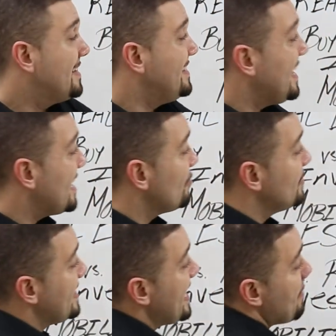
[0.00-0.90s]
Not
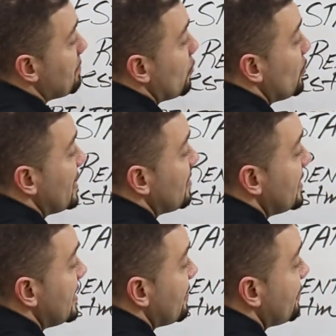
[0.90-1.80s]
only that, but we
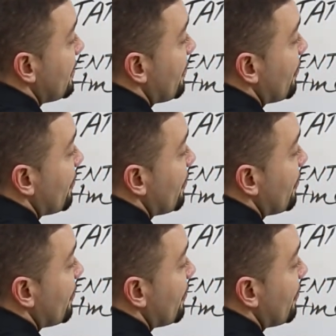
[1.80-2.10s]
lived